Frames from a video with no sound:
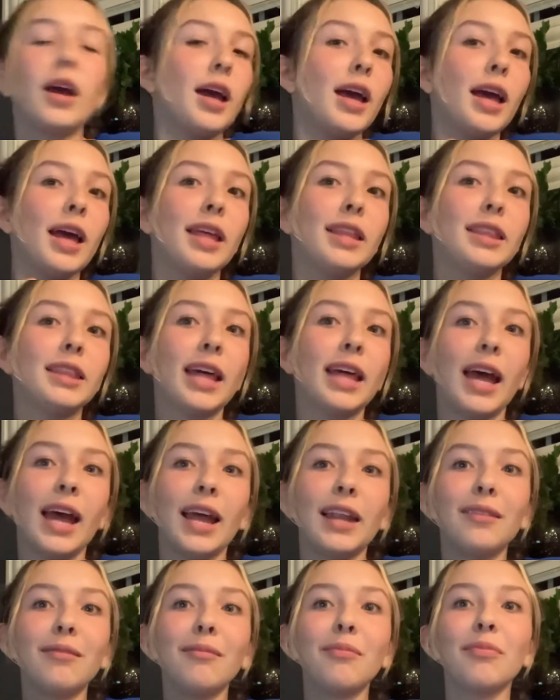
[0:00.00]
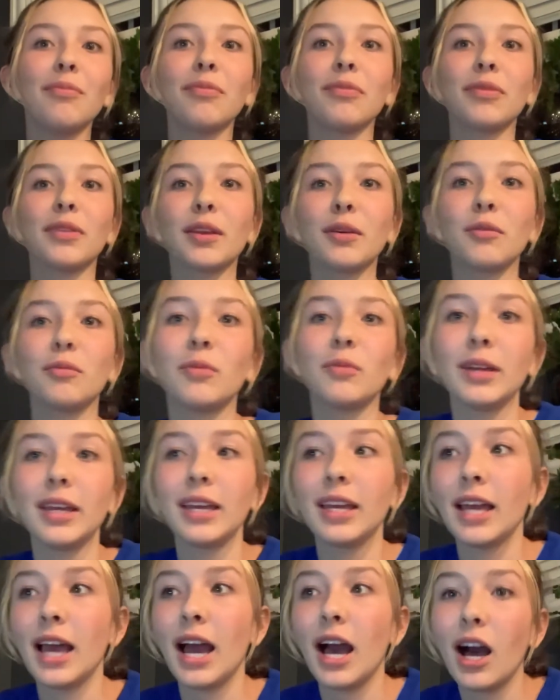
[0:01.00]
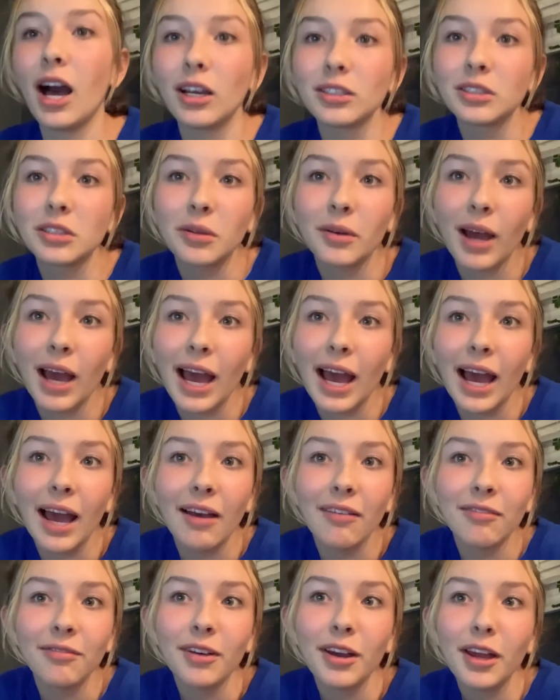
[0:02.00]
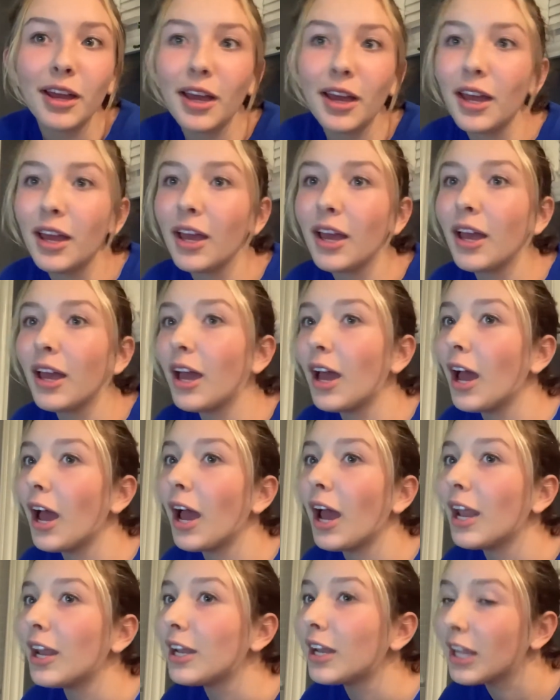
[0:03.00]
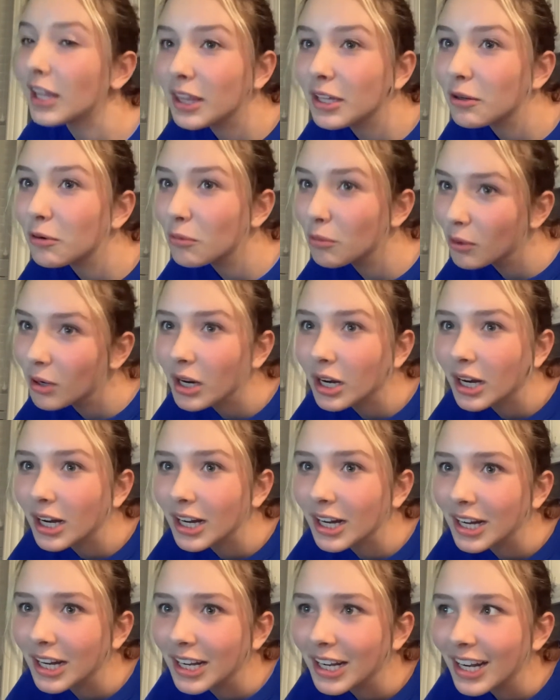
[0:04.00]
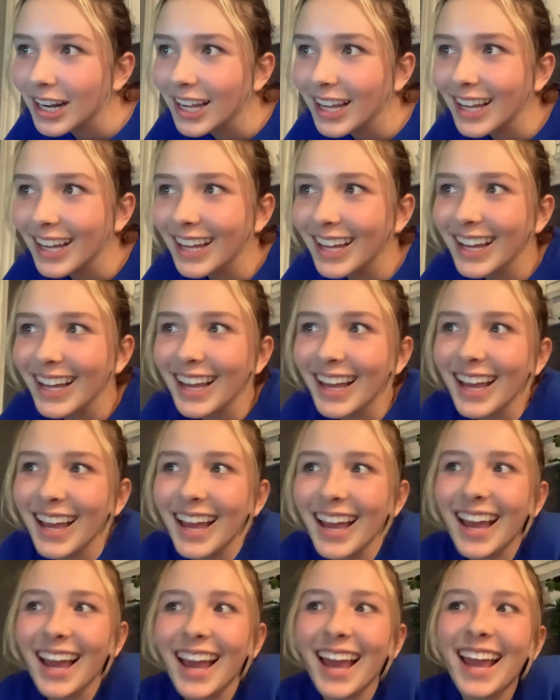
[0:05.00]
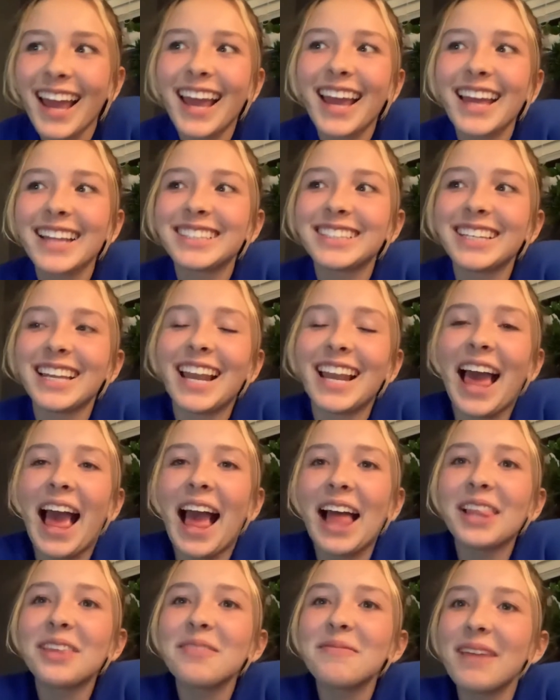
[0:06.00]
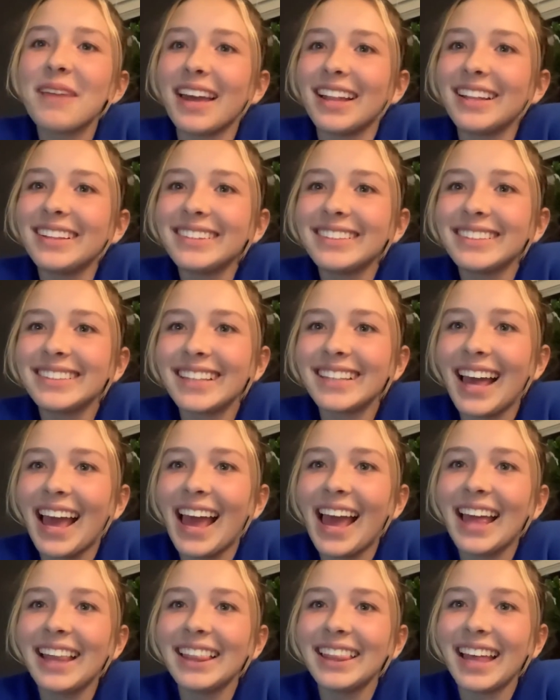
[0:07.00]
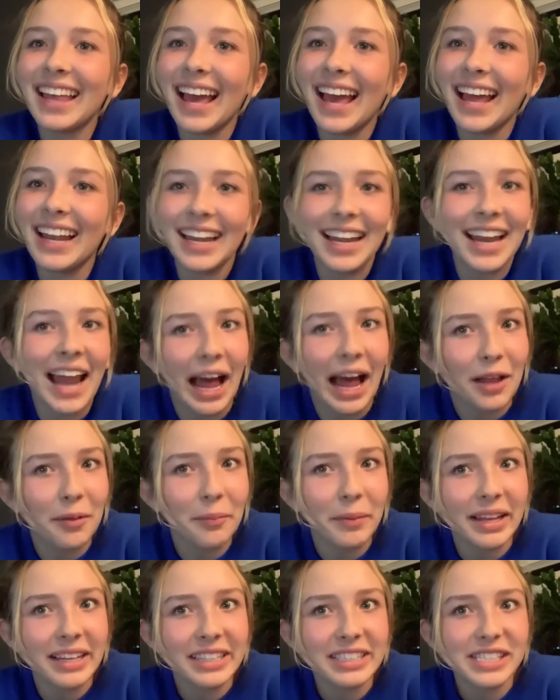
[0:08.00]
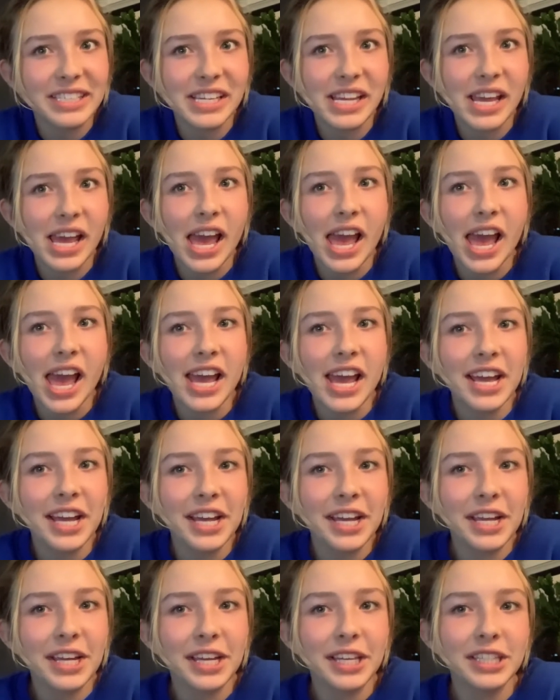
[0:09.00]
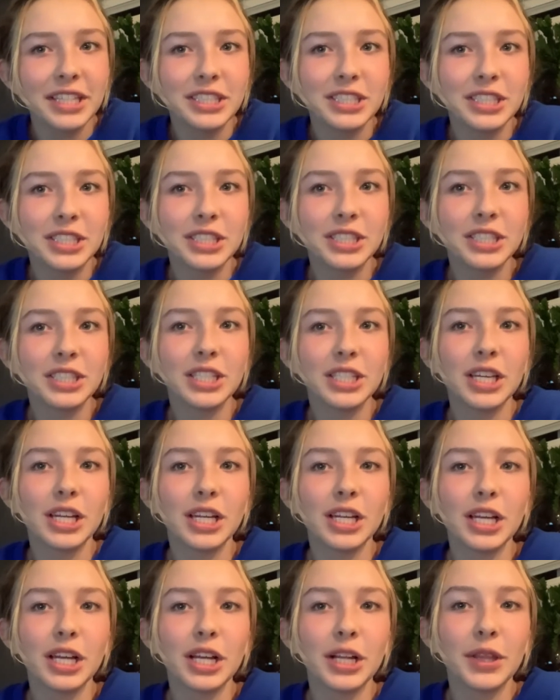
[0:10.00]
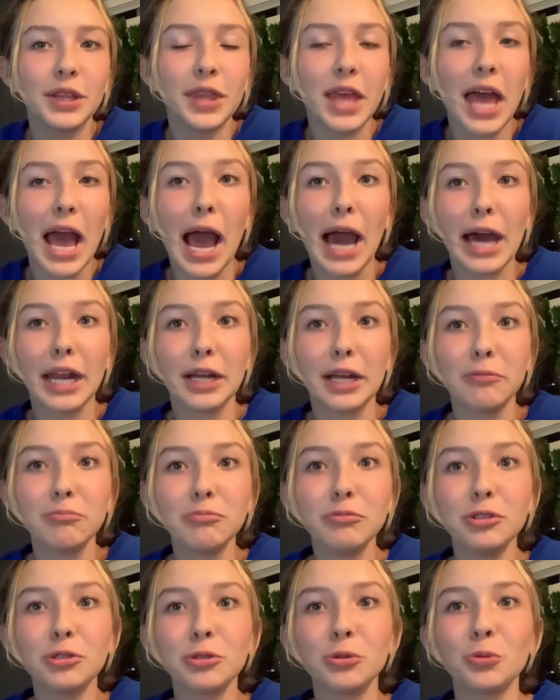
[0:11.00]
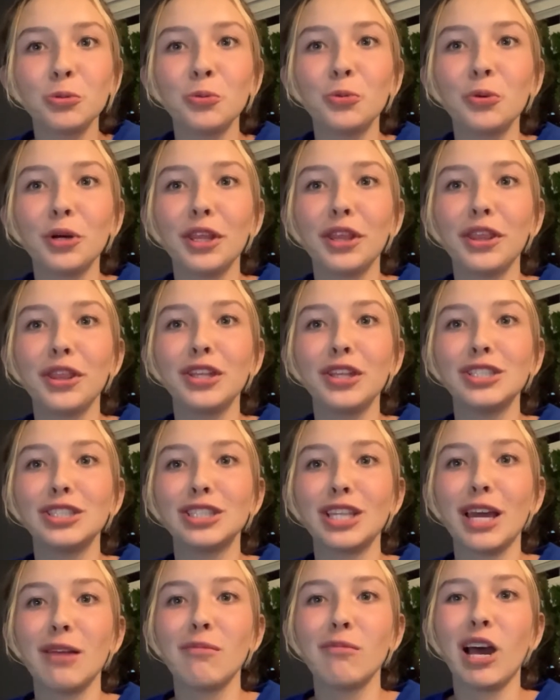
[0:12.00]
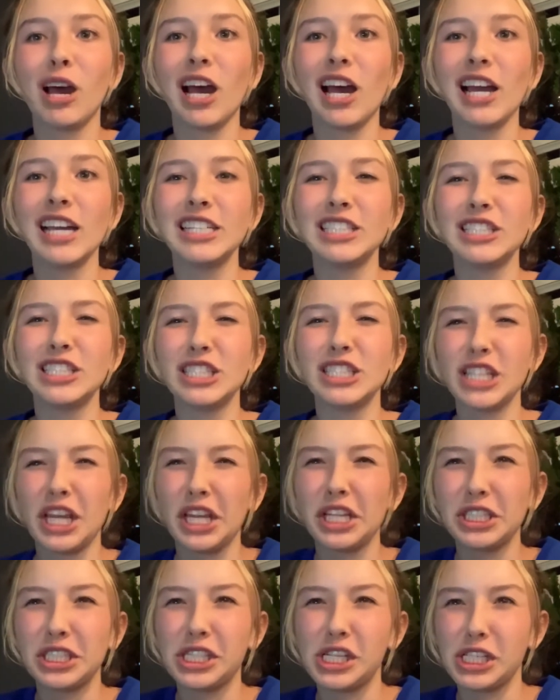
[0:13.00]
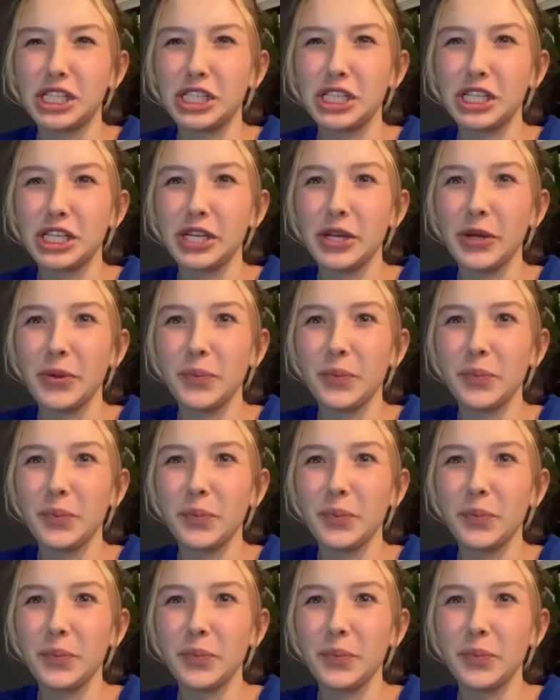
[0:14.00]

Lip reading: And then we also have another word. It's an element, and then an element is atoms with the same identity.